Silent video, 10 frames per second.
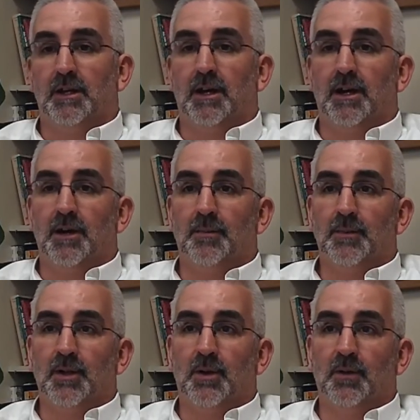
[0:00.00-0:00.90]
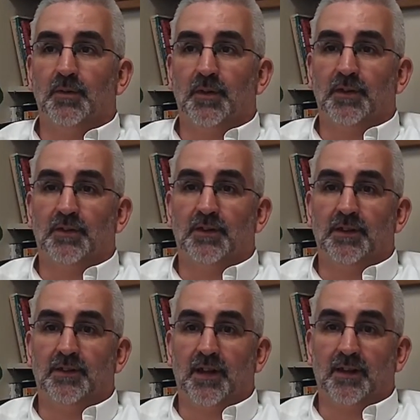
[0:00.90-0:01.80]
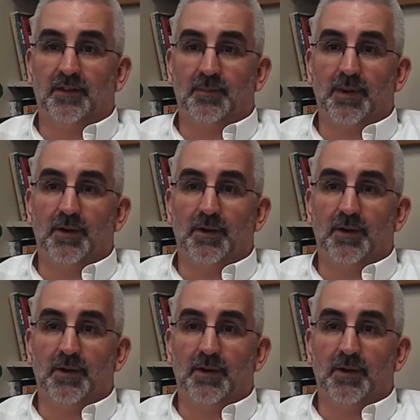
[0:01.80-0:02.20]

Hopefully there's already setting some